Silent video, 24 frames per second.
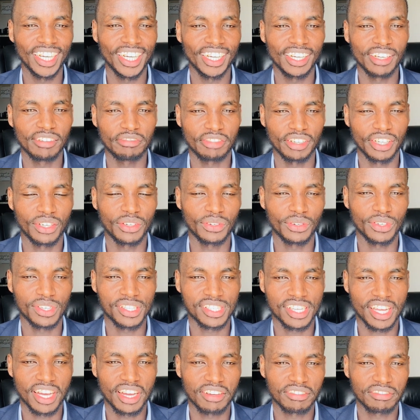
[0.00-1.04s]
Federal
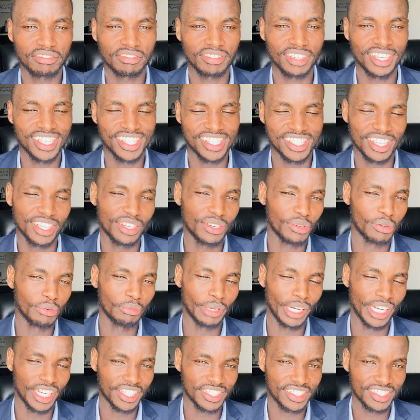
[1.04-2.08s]
Reserve and central
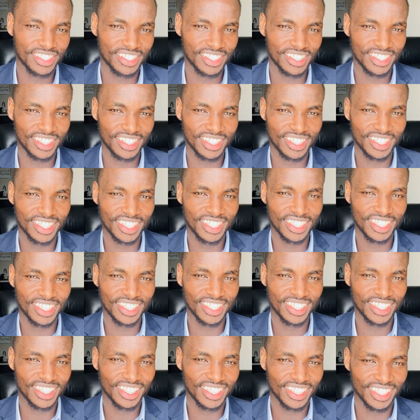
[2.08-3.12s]
banks
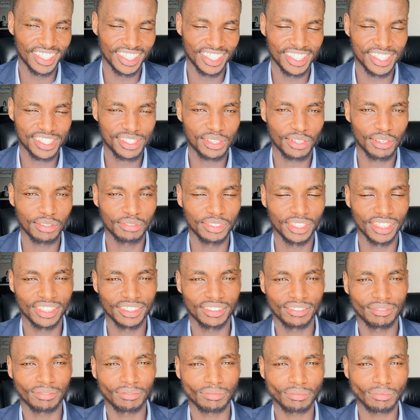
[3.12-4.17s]
the rest of it
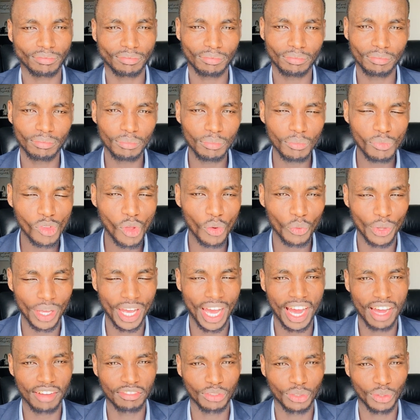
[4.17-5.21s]
we
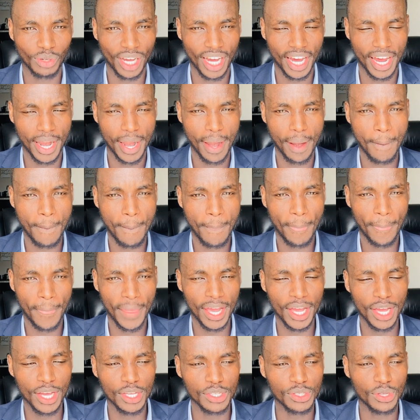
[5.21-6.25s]
have to earn
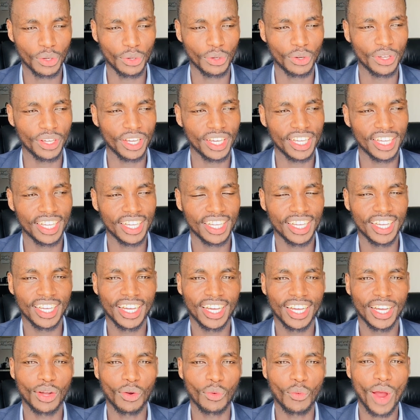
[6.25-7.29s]
so
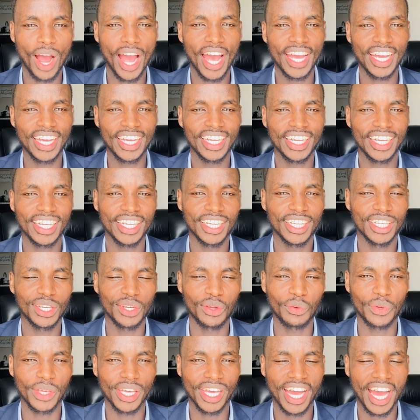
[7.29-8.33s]
why do
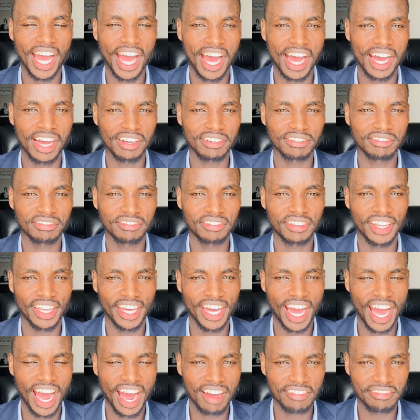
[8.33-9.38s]
we have the
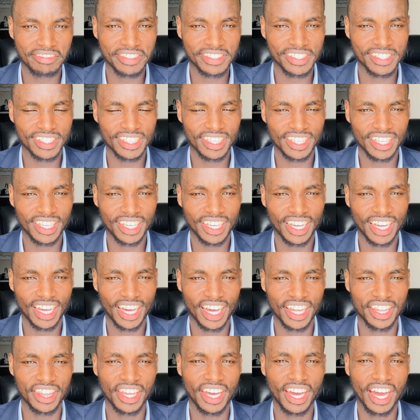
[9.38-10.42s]
haves
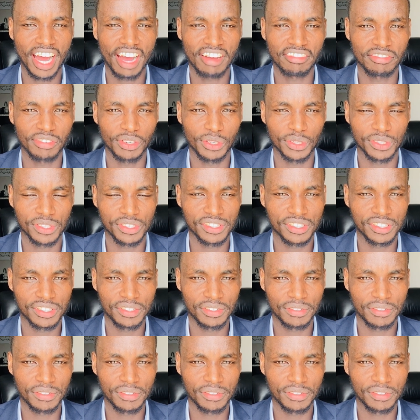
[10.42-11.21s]
and the have nots